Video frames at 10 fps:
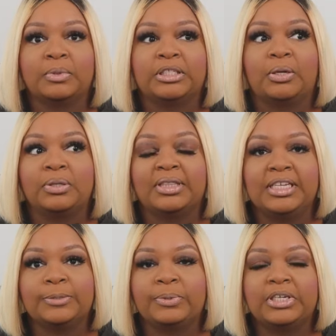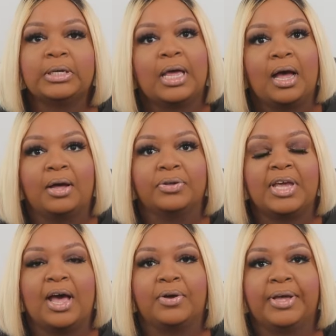So this particular haul,
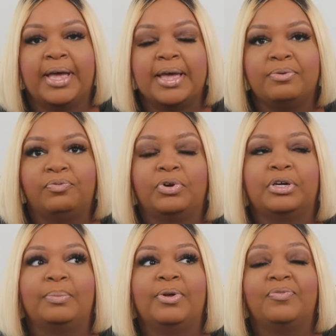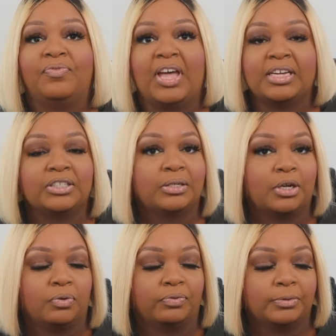y'all, came from Fashion
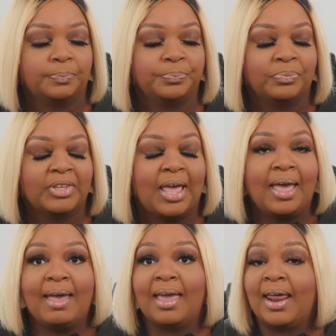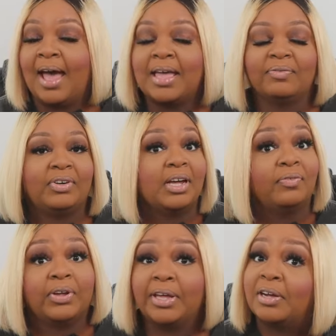Nova, and I have
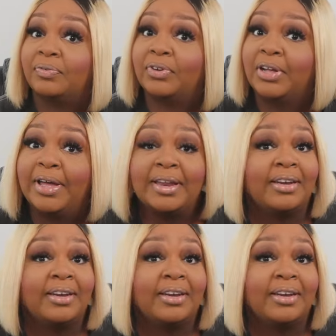never ever